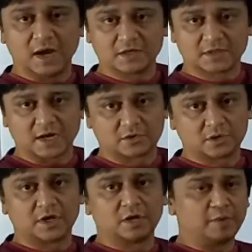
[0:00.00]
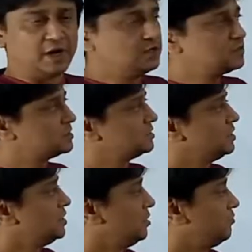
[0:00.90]
bisector, it means
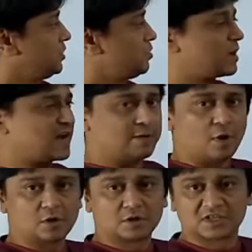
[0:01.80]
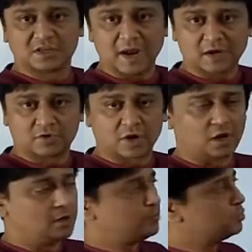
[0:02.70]
you're talking about
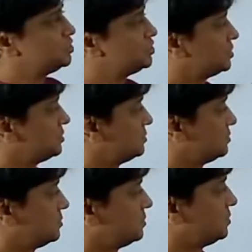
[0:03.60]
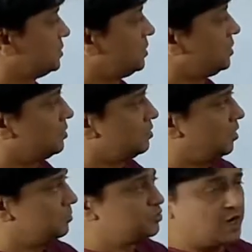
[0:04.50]
symmetrical position.
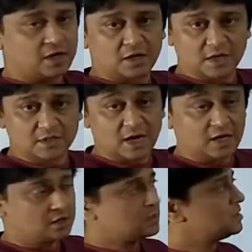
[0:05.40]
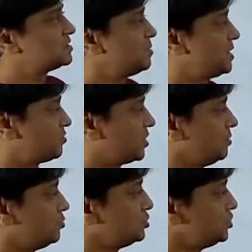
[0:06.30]
Object is at
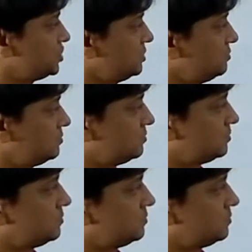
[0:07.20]
symmetrical position.